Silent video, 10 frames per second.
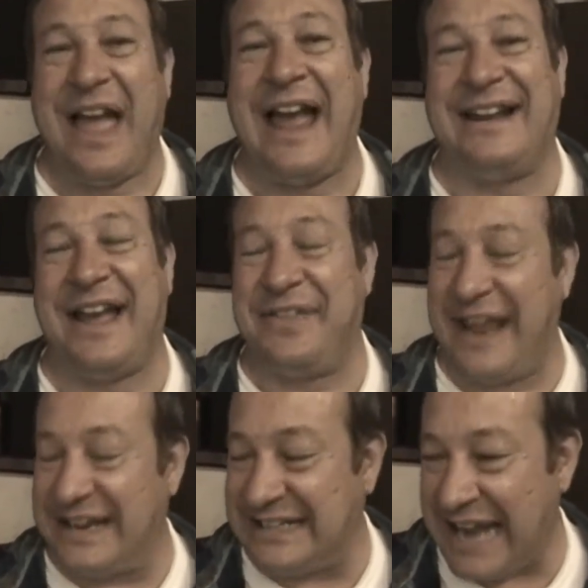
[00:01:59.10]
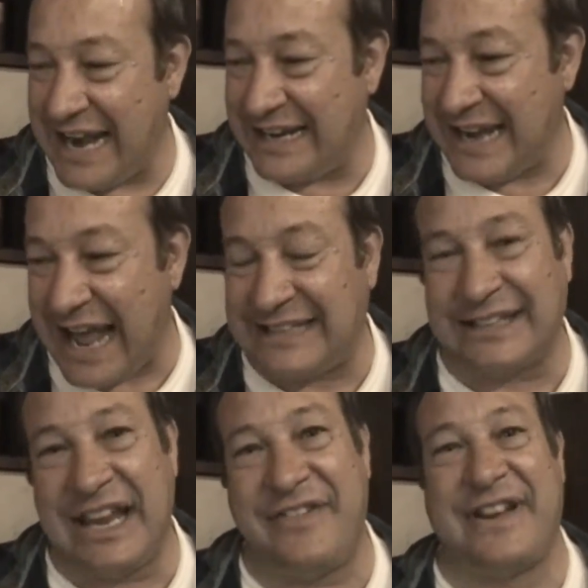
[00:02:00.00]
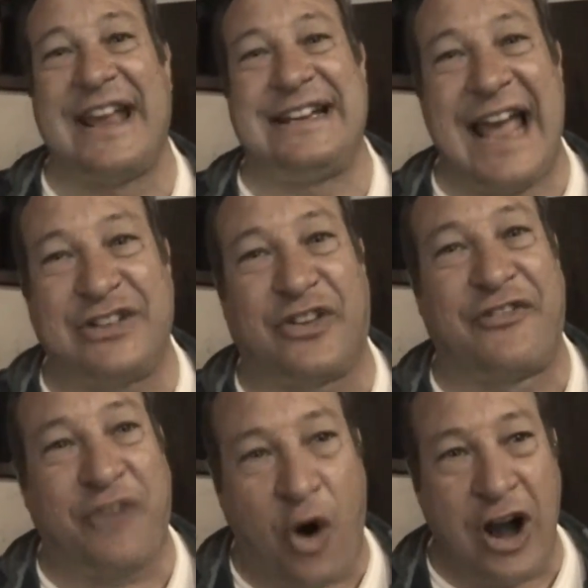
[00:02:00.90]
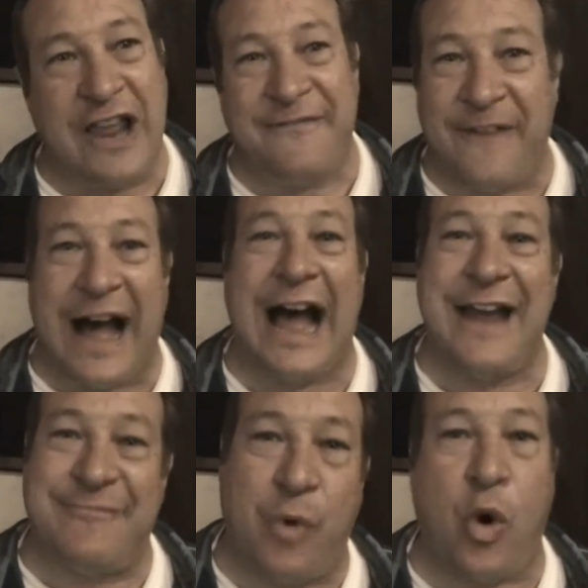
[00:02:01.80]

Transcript: And they decided not to leave, and they danced for 45